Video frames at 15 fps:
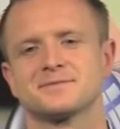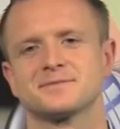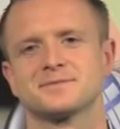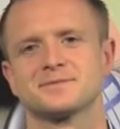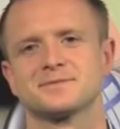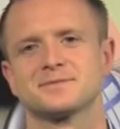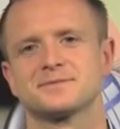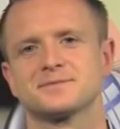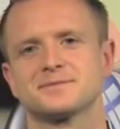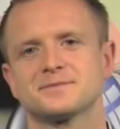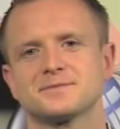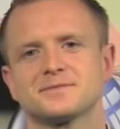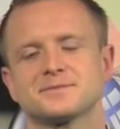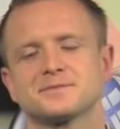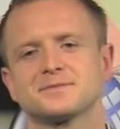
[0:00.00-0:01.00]

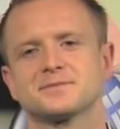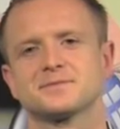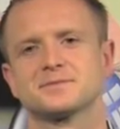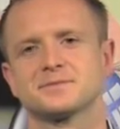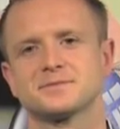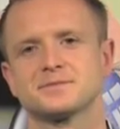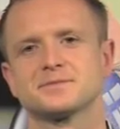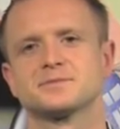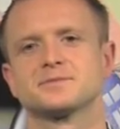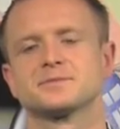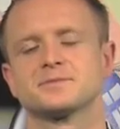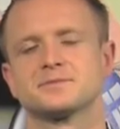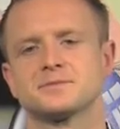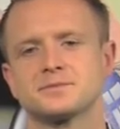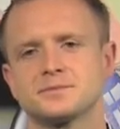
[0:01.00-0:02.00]

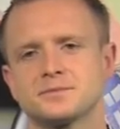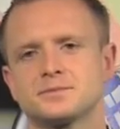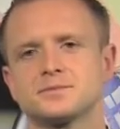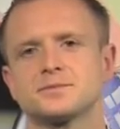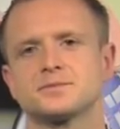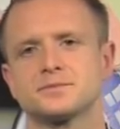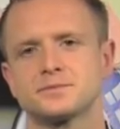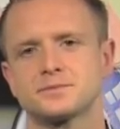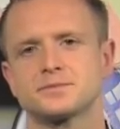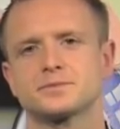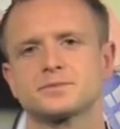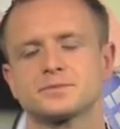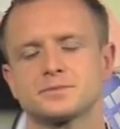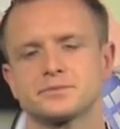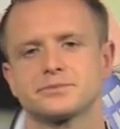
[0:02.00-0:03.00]

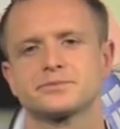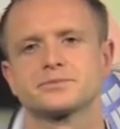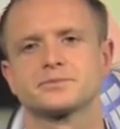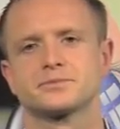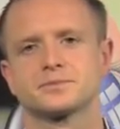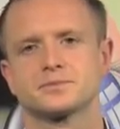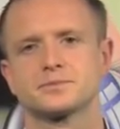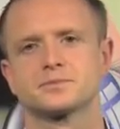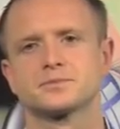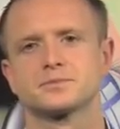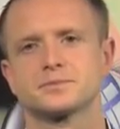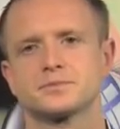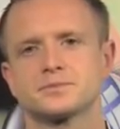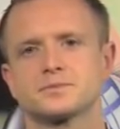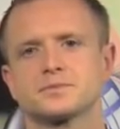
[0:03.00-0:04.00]

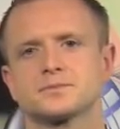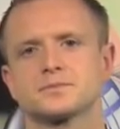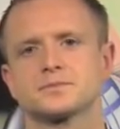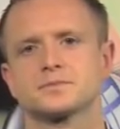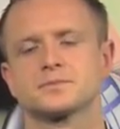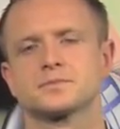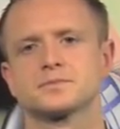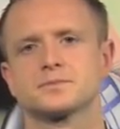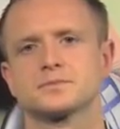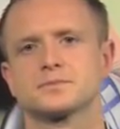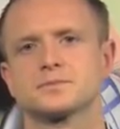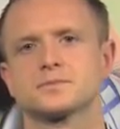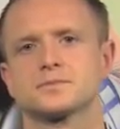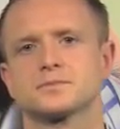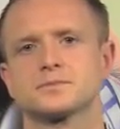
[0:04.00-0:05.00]

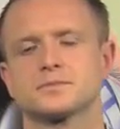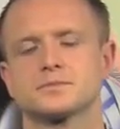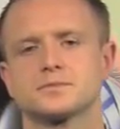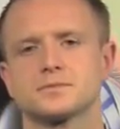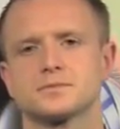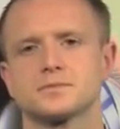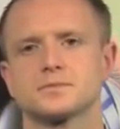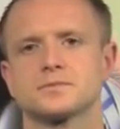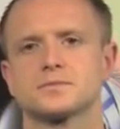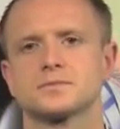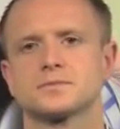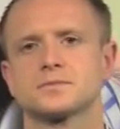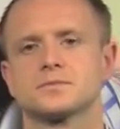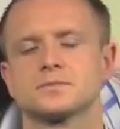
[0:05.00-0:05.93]
No words are spoken by the person on screen.